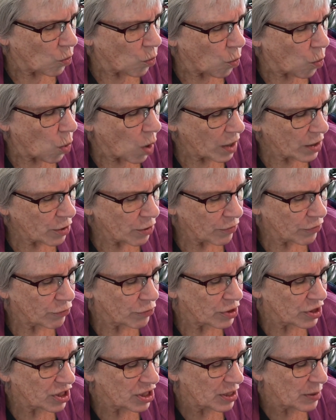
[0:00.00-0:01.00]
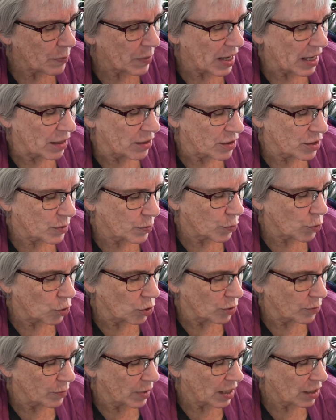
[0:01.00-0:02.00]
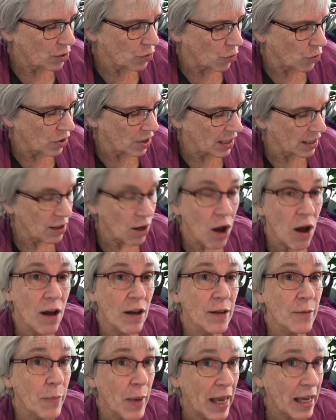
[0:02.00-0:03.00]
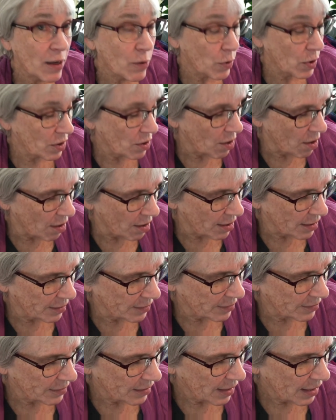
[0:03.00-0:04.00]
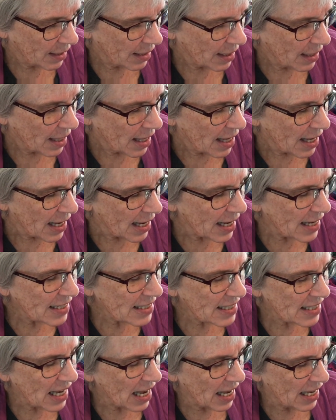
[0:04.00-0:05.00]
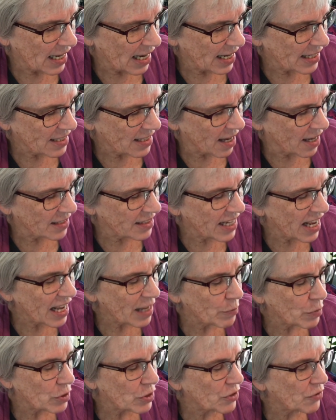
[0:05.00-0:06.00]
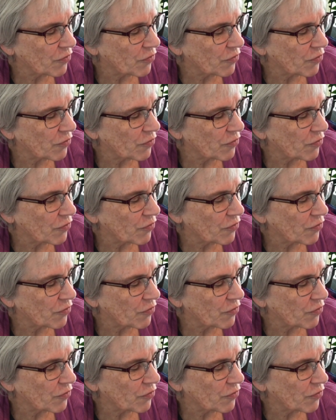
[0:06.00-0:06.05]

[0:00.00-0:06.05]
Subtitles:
Wonderful smells pulled me toward a long banquet hall. Inside, I saw tables